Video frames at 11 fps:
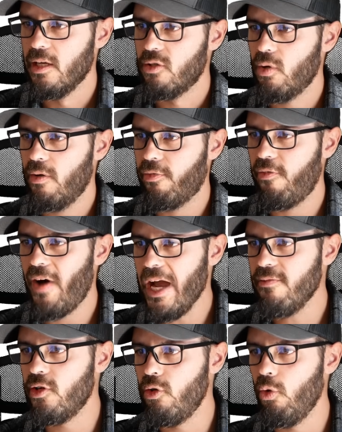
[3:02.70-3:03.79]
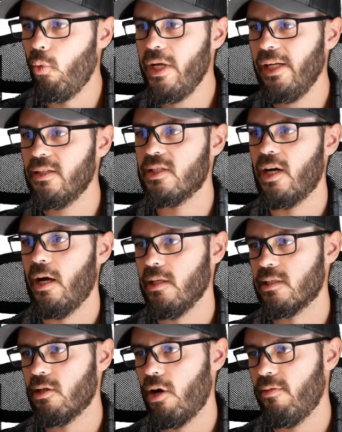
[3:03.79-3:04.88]
So we have 5 new wheel
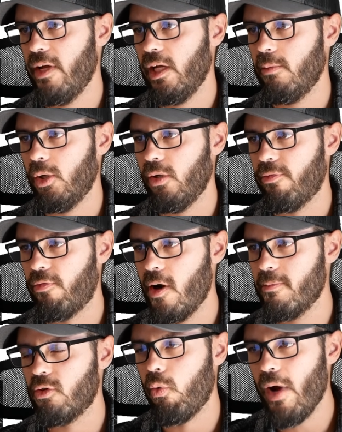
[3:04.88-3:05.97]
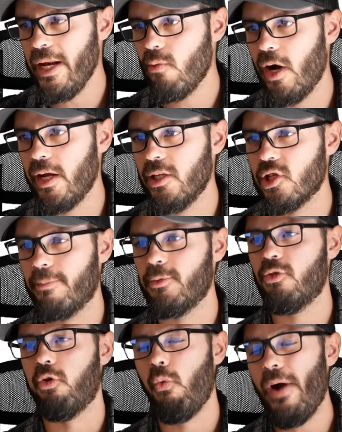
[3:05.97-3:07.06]
designs are available, from 21-inch up to
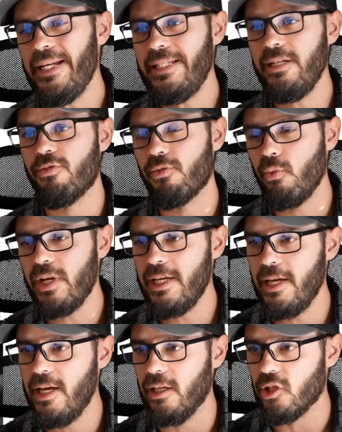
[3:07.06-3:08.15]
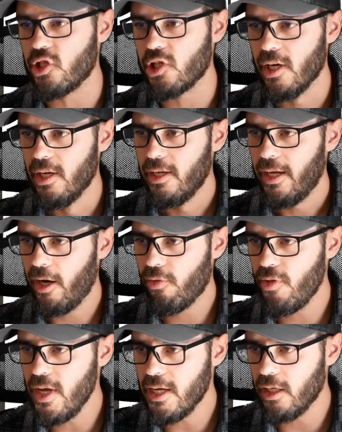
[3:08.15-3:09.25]
23-inch, and I
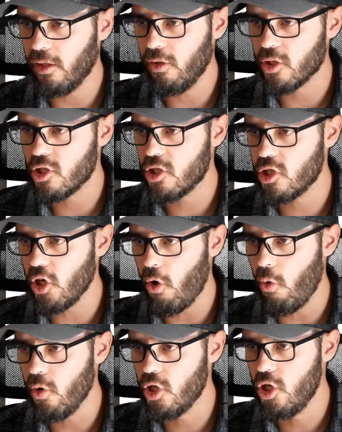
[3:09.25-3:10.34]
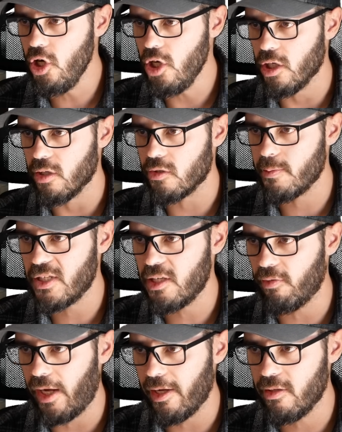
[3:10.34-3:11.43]
think it looks so good.
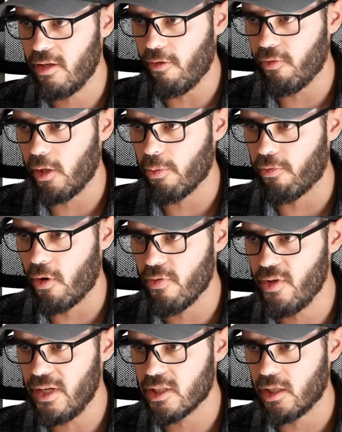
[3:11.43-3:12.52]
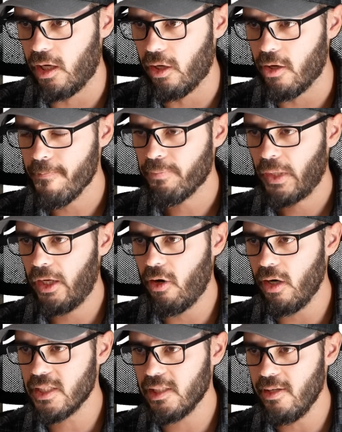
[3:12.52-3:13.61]
Specifically, I definitely prefer this color, and
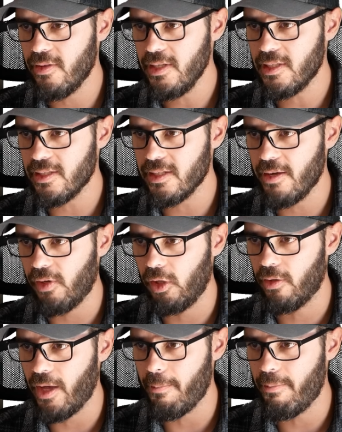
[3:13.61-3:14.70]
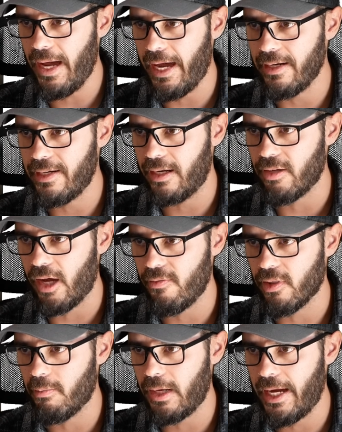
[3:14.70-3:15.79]
honestly, this doesn't even look that bad, not
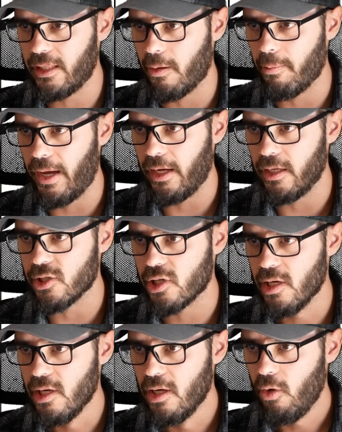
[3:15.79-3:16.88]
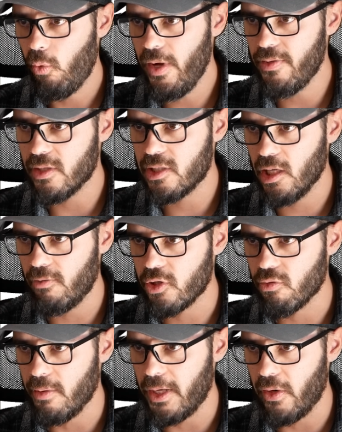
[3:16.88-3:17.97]
having the blacked out package with the silver
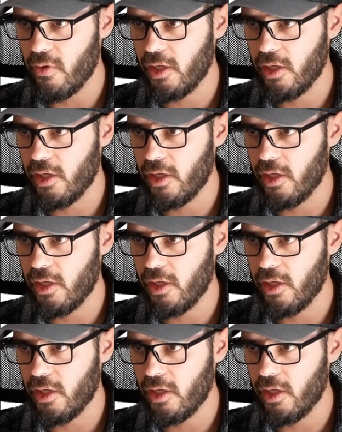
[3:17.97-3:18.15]
trim here.